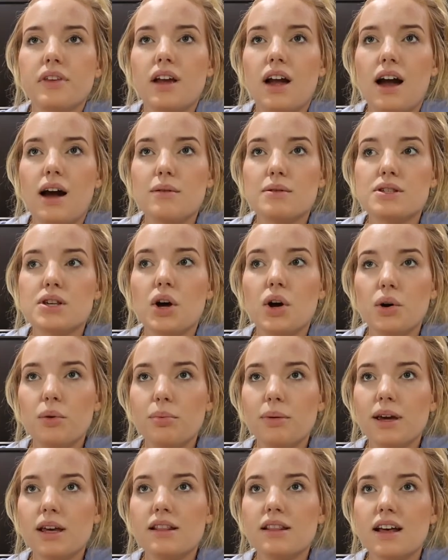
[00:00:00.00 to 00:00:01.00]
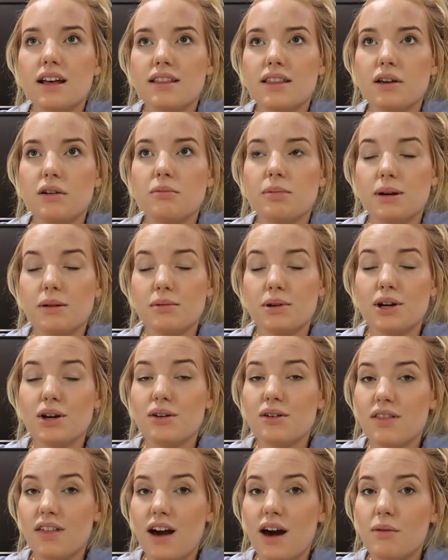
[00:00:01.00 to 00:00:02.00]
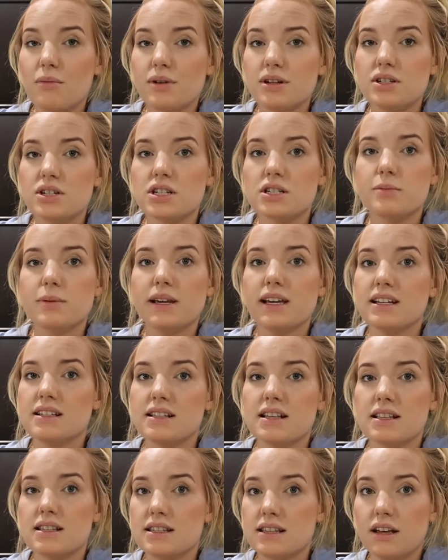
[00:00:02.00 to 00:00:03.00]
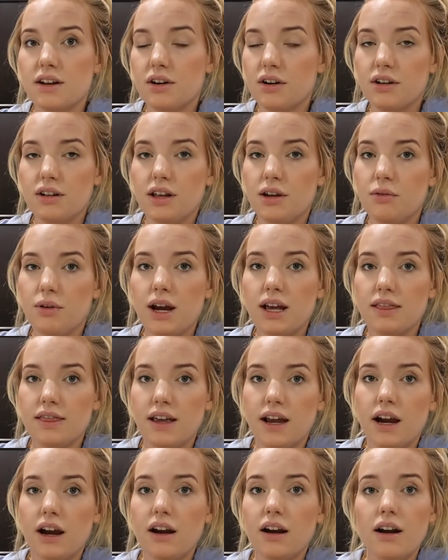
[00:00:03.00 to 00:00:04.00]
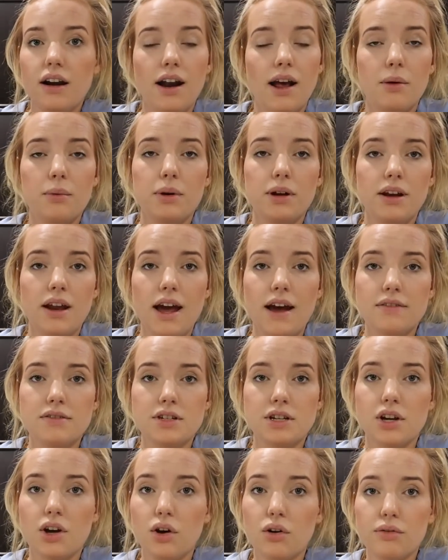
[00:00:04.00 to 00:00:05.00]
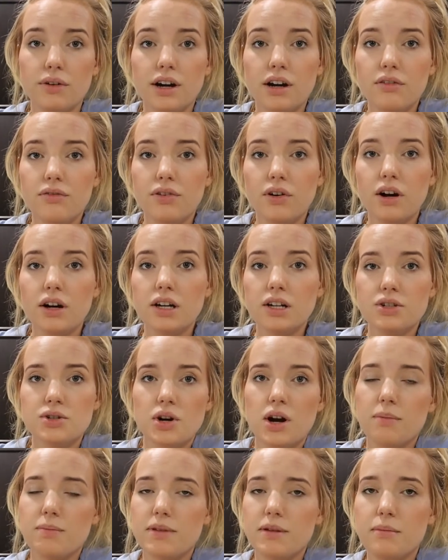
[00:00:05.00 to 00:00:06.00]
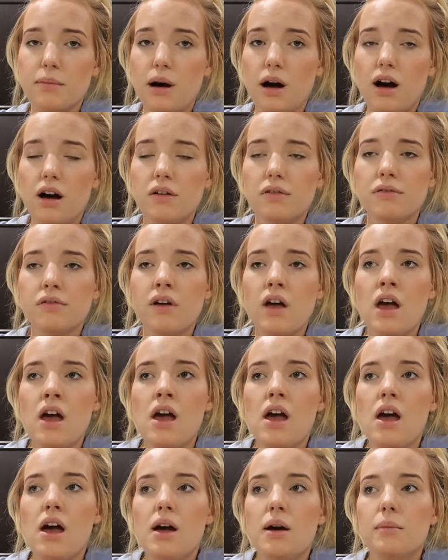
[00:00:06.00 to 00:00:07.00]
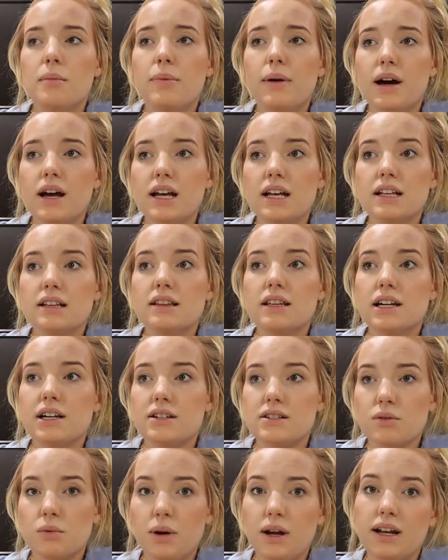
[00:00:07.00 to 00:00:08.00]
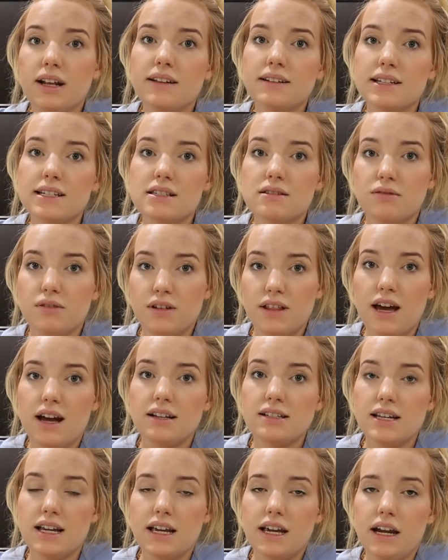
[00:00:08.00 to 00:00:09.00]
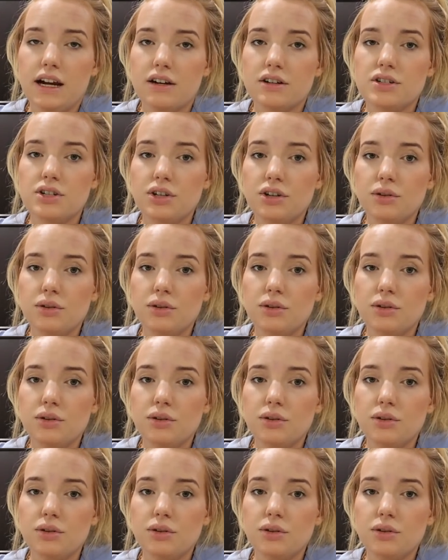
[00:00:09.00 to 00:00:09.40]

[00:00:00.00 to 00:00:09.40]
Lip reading: I was hoping that they would be able to go to that one just because it's literally right there and I wouldn't have to go very far to drop them off. But there's a waiting list for that daycare too.